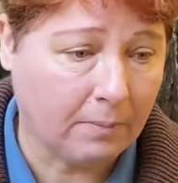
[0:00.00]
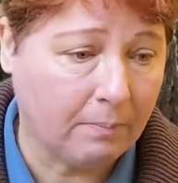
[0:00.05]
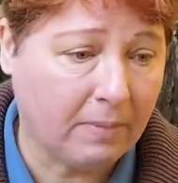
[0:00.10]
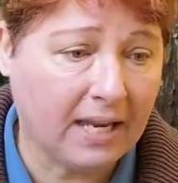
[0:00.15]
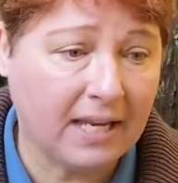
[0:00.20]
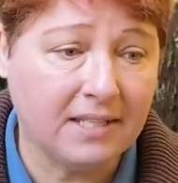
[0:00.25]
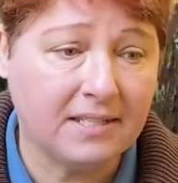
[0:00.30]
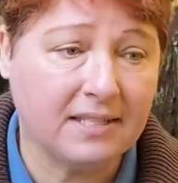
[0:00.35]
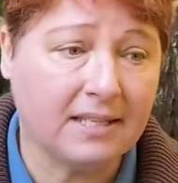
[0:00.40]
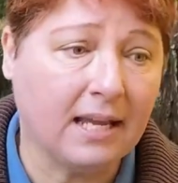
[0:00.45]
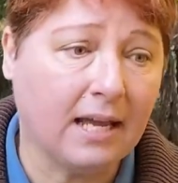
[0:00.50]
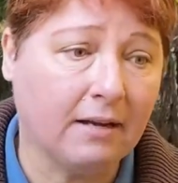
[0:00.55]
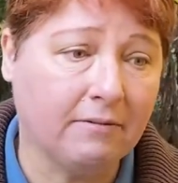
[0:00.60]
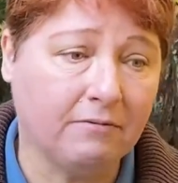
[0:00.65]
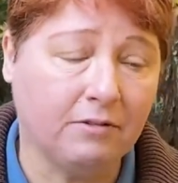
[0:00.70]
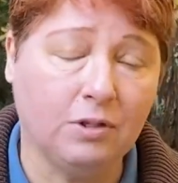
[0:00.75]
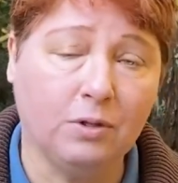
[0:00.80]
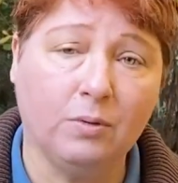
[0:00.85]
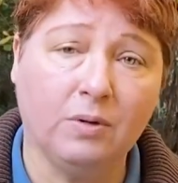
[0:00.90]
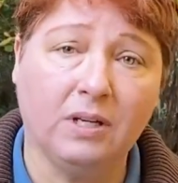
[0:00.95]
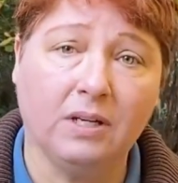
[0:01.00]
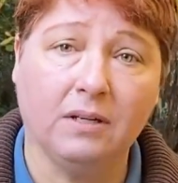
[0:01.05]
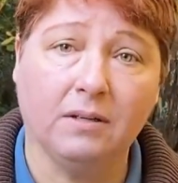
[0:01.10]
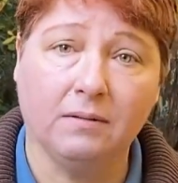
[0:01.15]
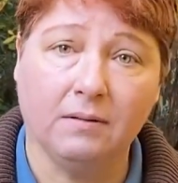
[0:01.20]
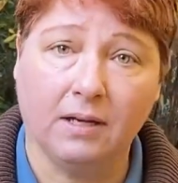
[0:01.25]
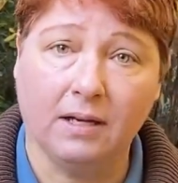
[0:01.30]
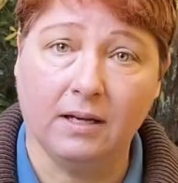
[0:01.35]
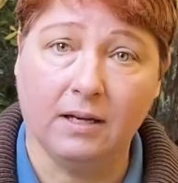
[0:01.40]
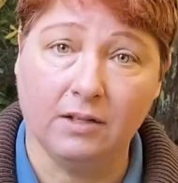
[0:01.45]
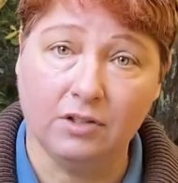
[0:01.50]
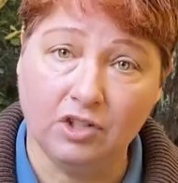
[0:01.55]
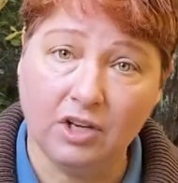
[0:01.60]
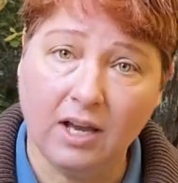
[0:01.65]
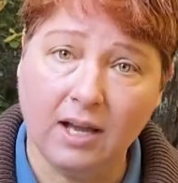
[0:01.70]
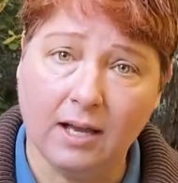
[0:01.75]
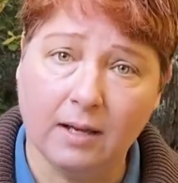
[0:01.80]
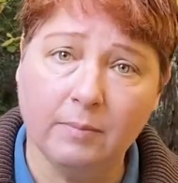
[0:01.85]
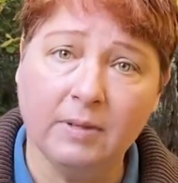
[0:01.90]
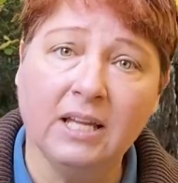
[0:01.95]
paid staff doing a
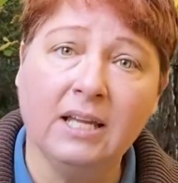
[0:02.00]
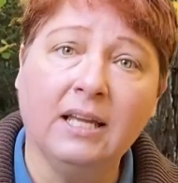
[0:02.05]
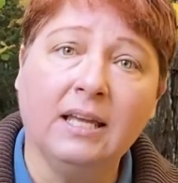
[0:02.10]
job,